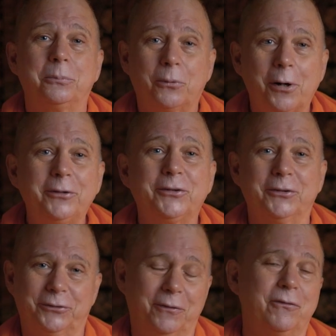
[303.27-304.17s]

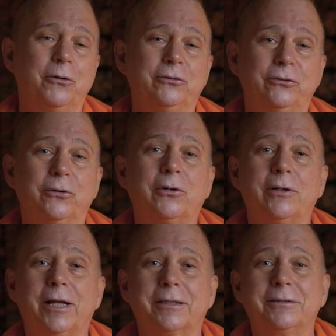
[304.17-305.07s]
presence of those
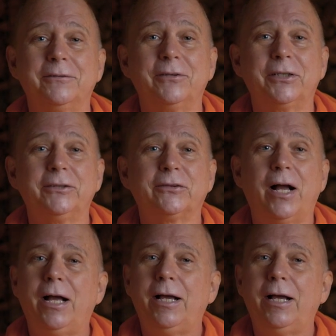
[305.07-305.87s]
neural activities